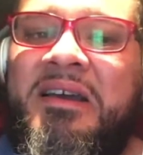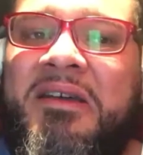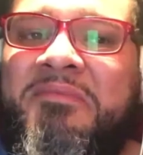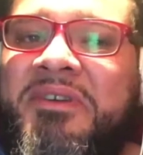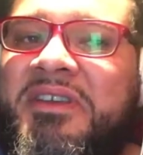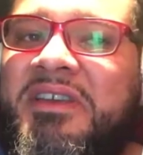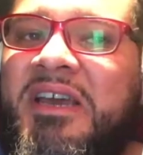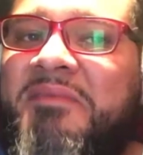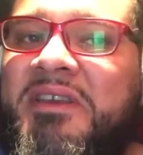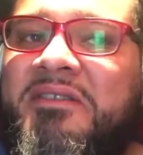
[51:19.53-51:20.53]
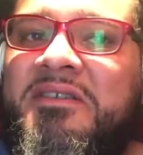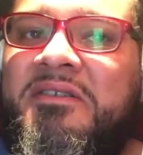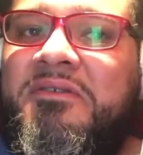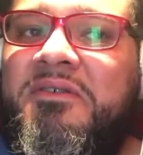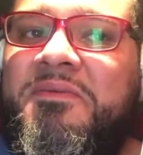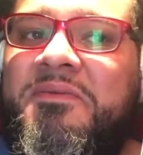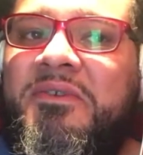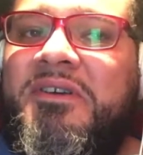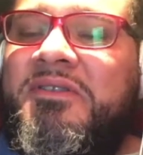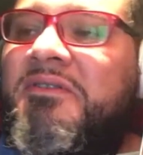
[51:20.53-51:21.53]
But I mean,
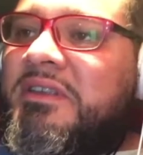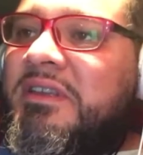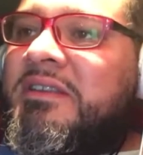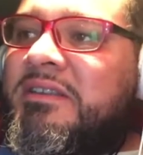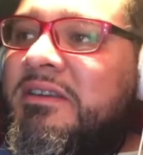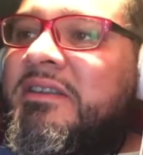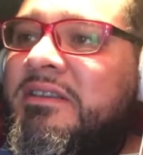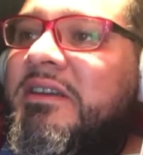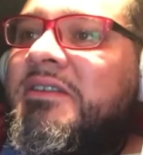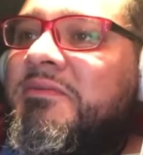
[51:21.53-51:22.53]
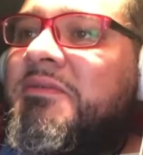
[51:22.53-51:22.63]
overall though, it does.